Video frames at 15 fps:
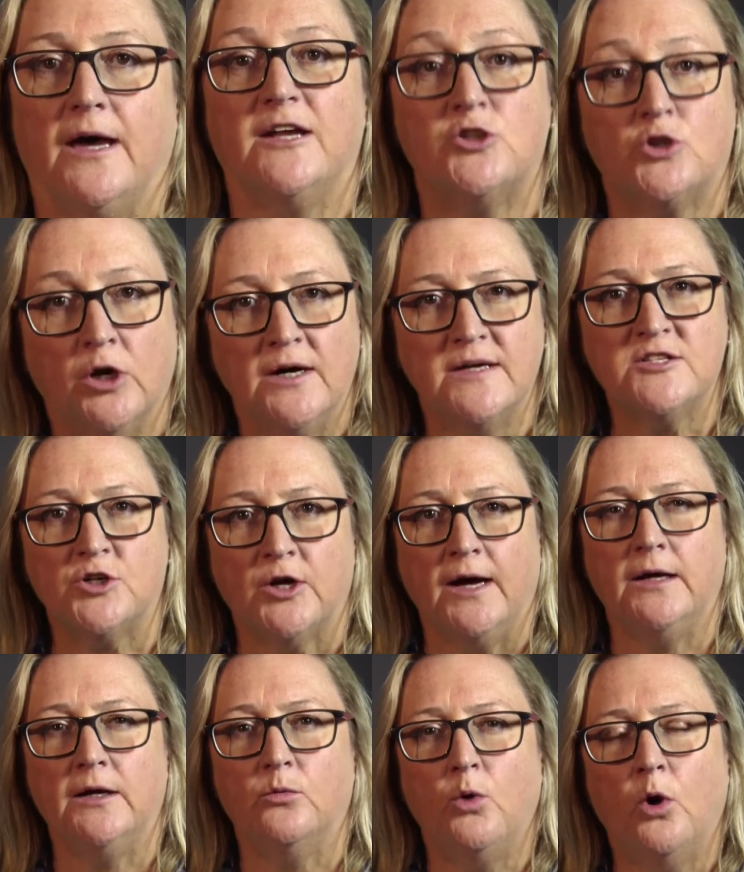At Try
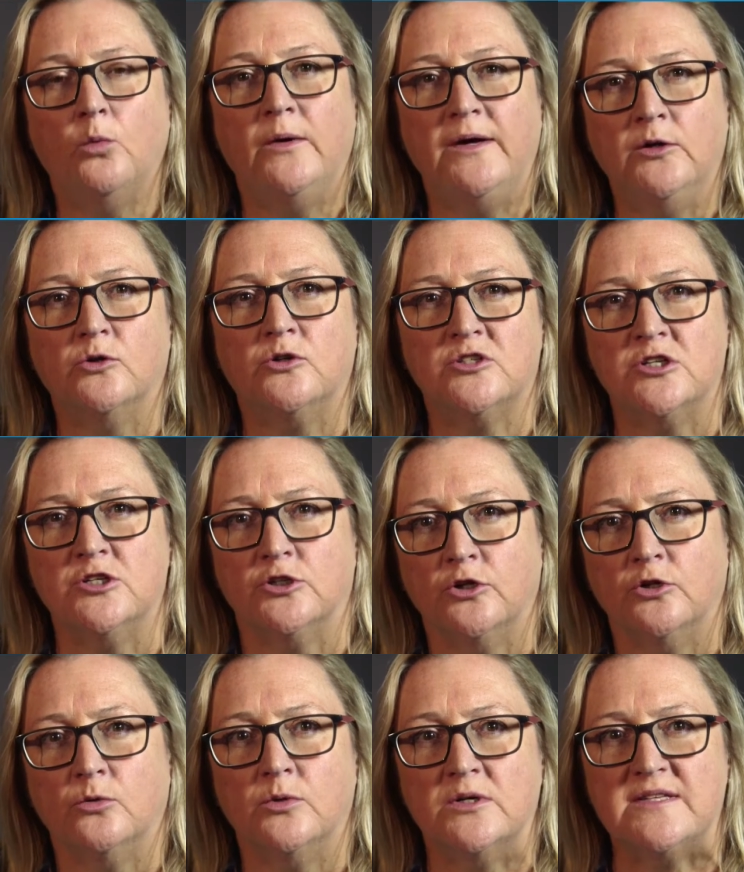Australia, what we looked to
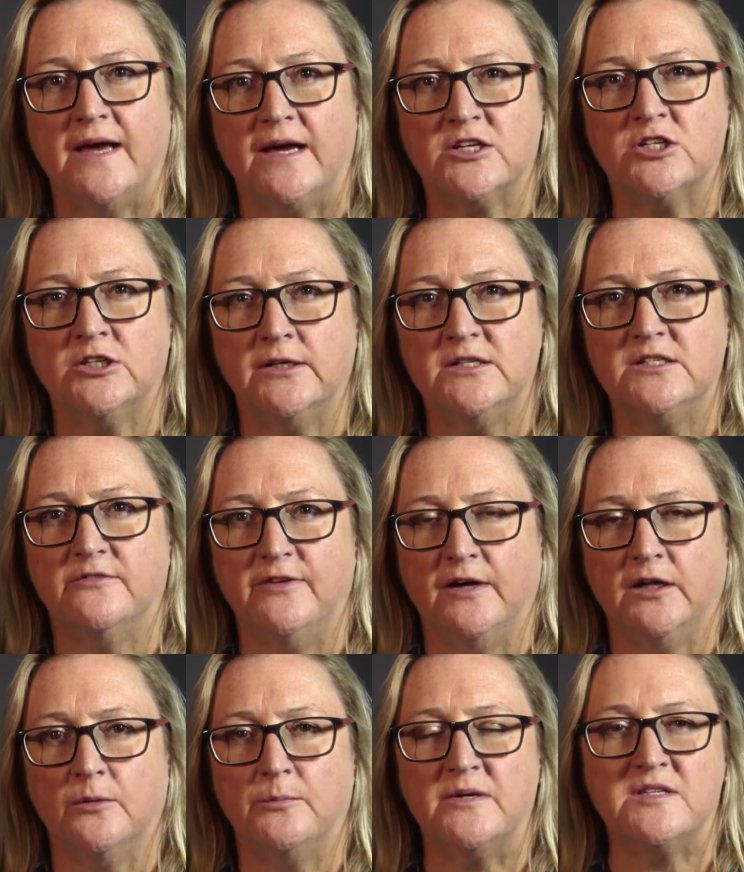do was actually
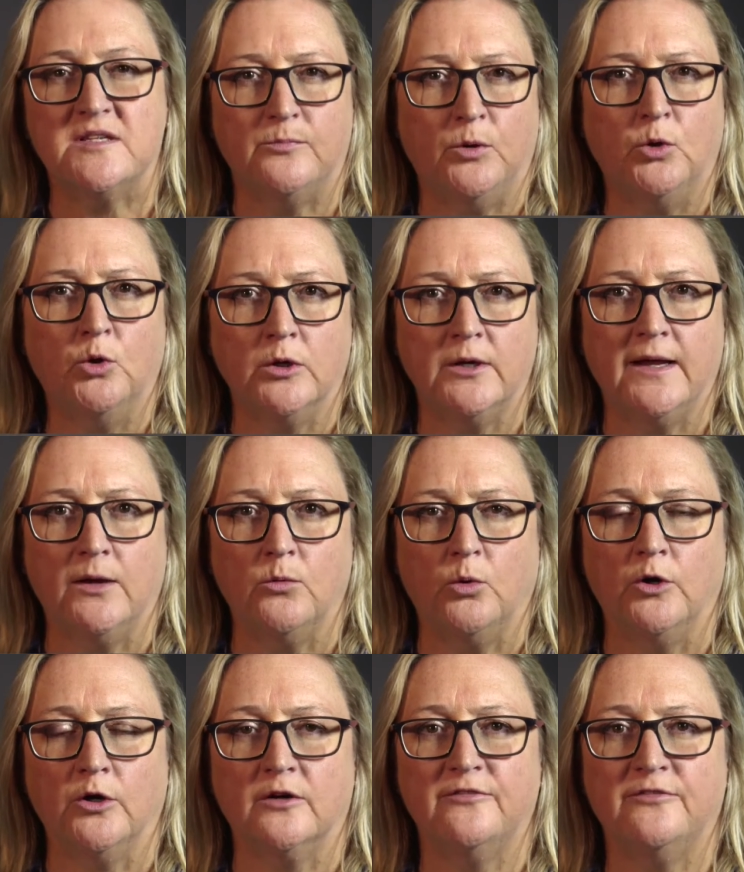develop a support
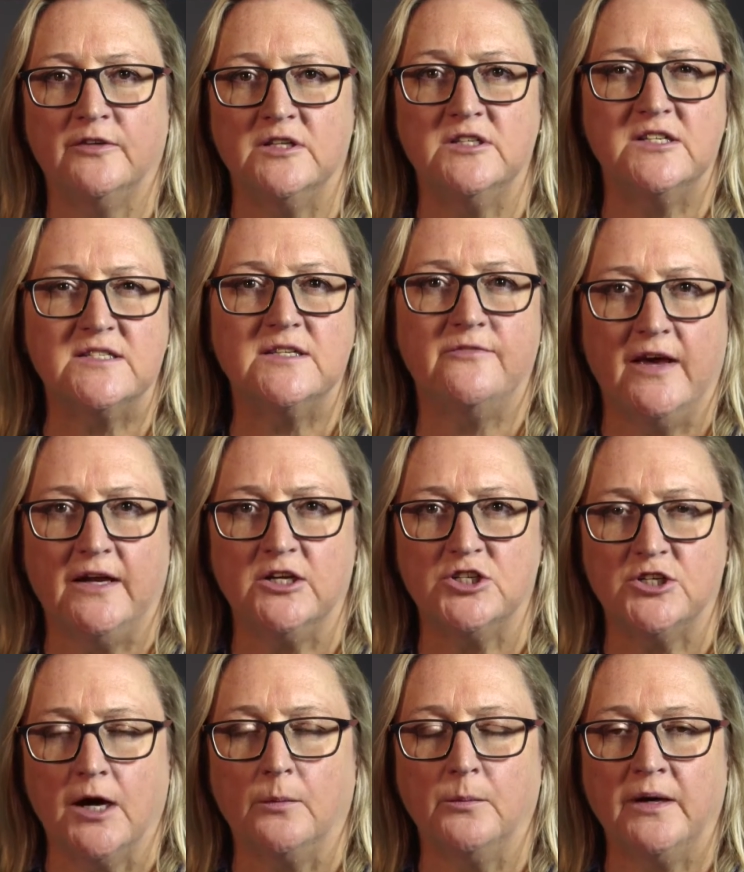network for the
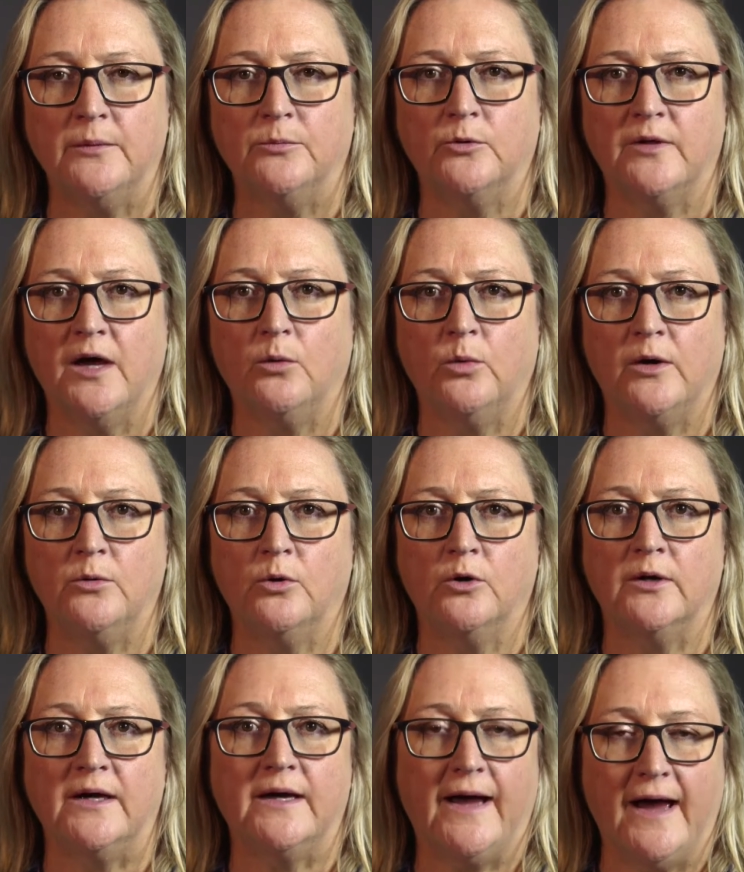disadvantaged young people that we
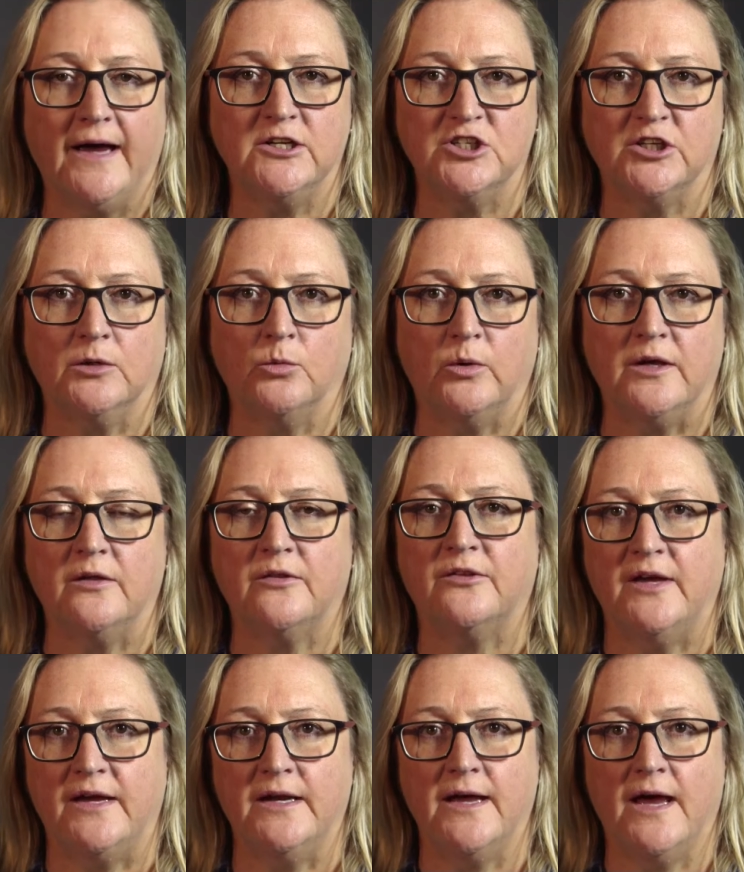were engaging with
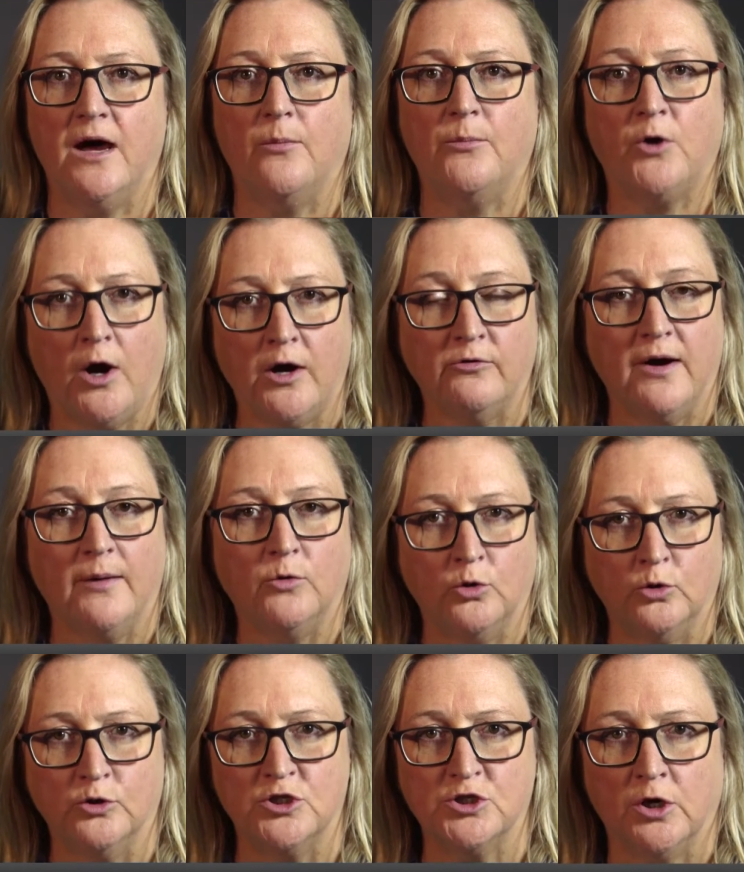in our program
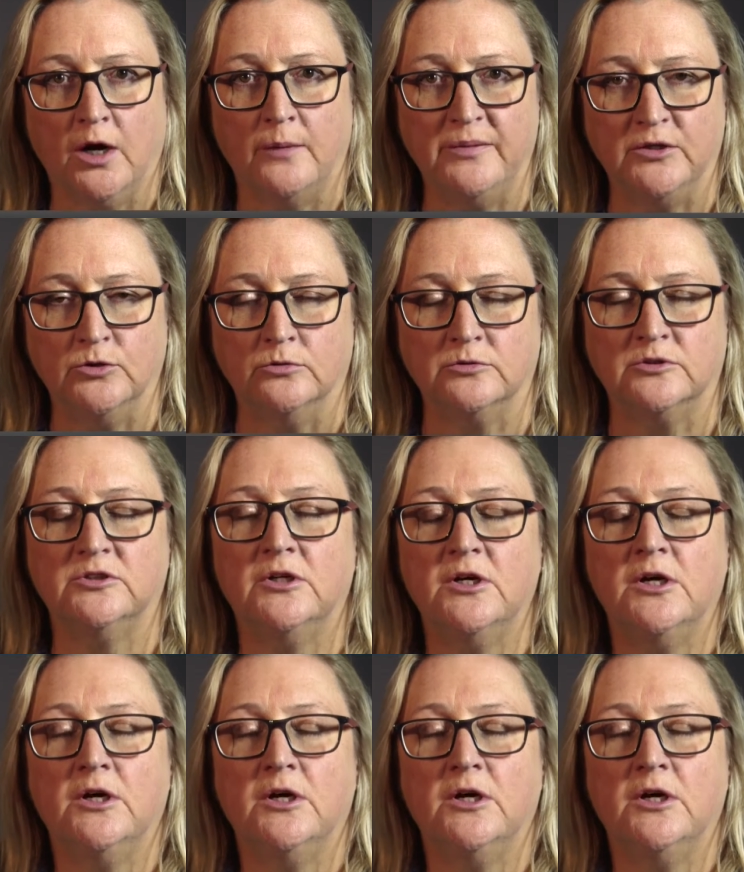called Try Build.